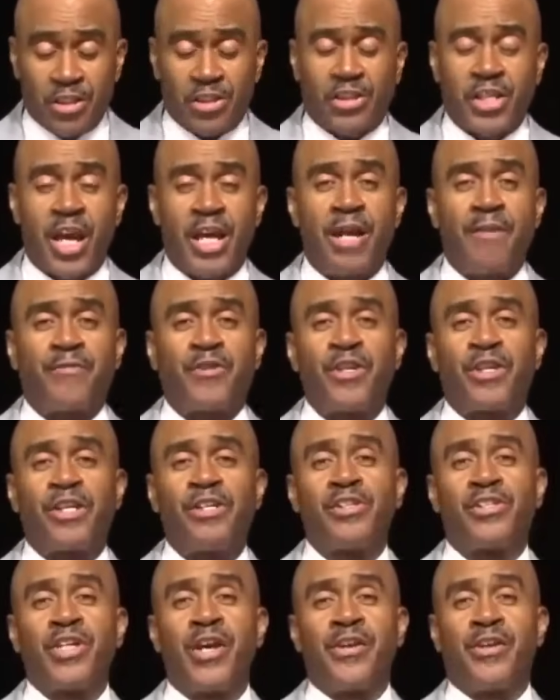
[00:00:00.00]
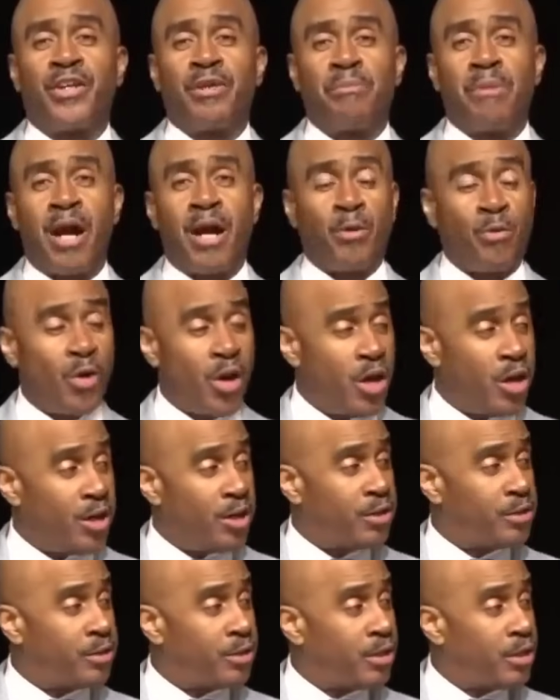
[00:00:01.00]
He just said, if you continue in my
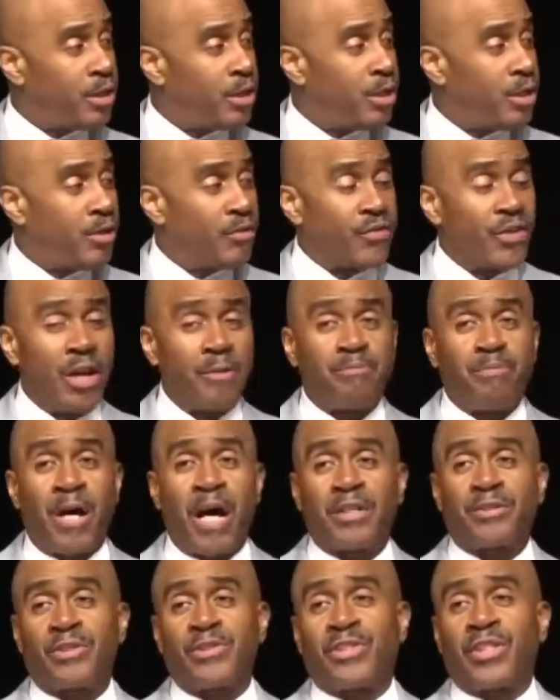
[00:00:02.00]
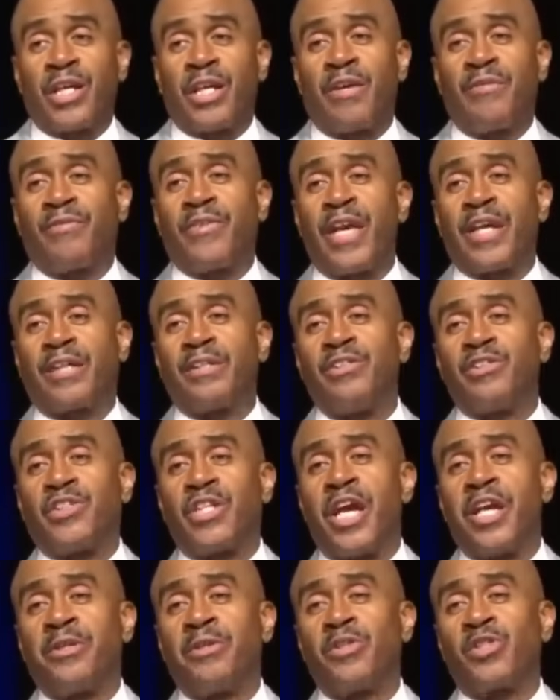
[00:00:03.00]
word. The apostle said they
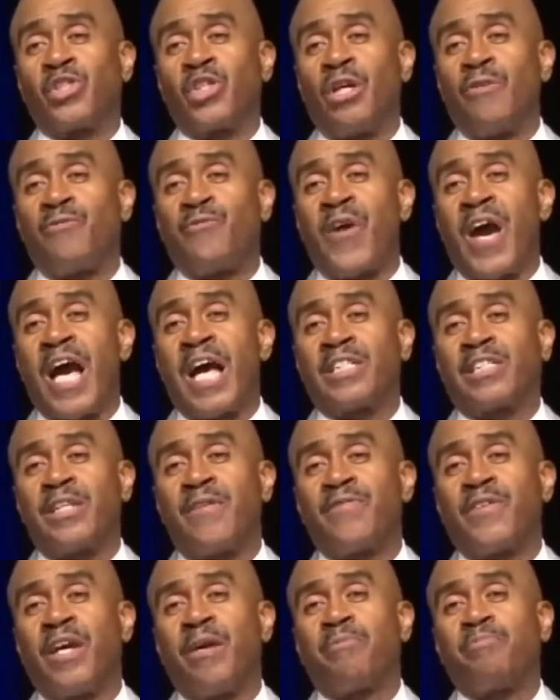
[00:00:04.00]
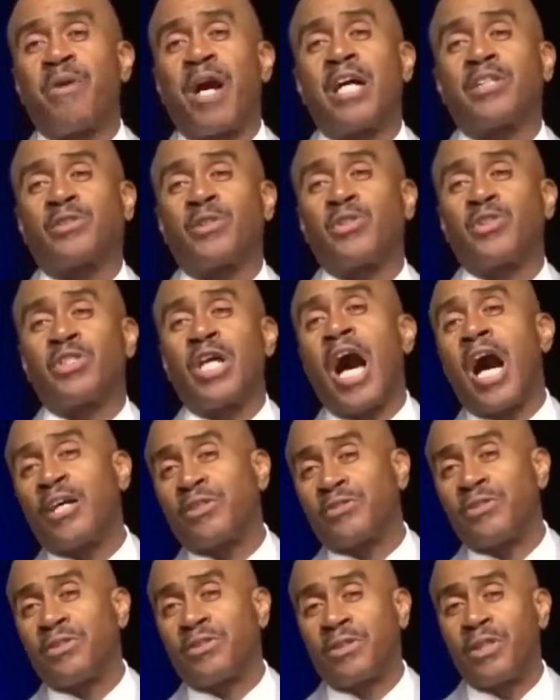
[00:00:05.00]
continue steadfast in the apostle's
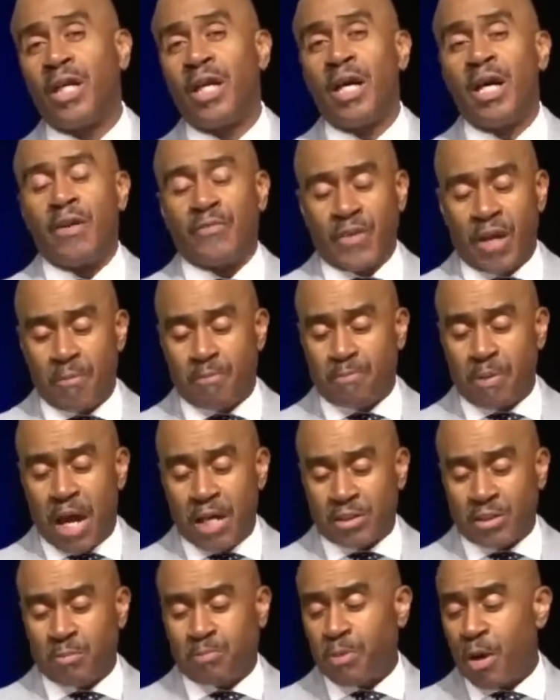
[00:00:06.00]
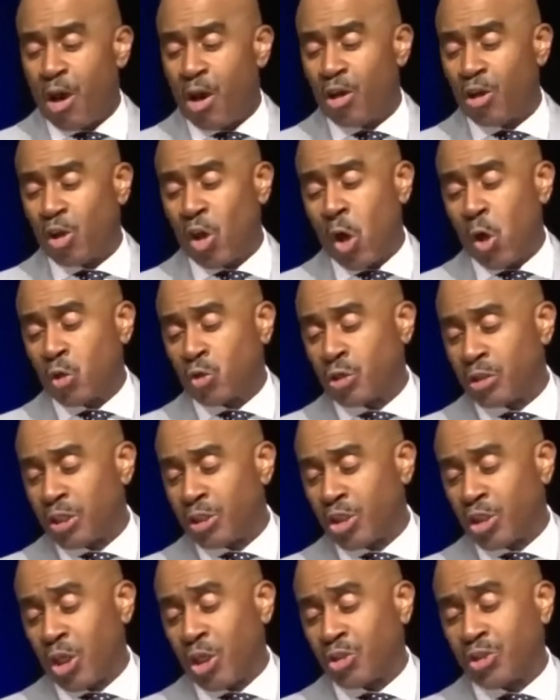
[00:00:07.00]
doctrine. The apostle Paul goes to
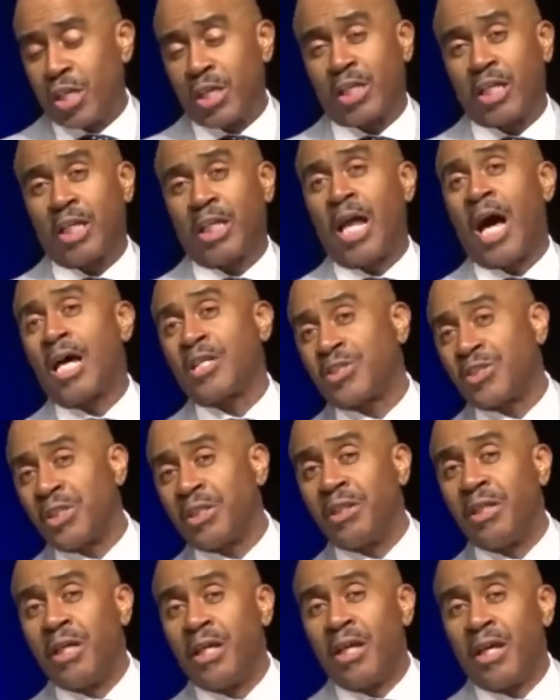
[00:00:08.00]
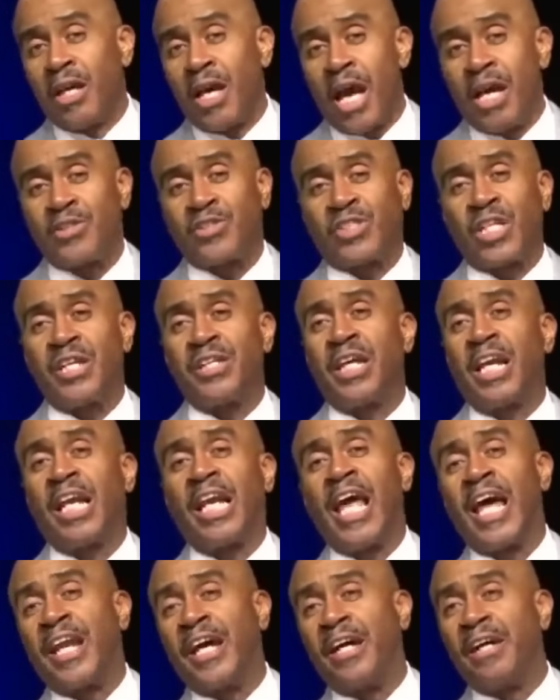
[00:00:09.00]
the church in Colossae and send a
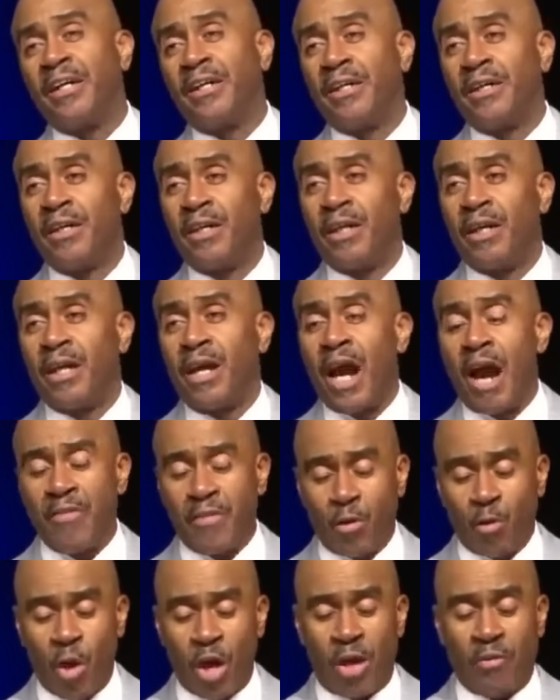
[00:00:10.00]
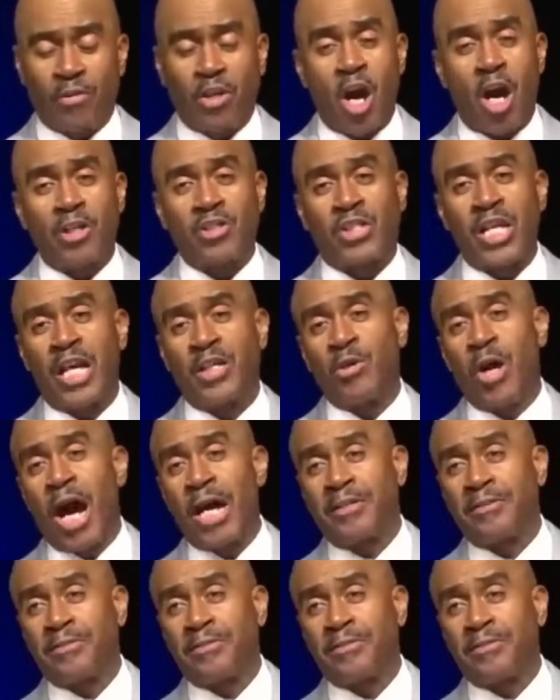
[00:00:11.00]
letter. And the word of God says what?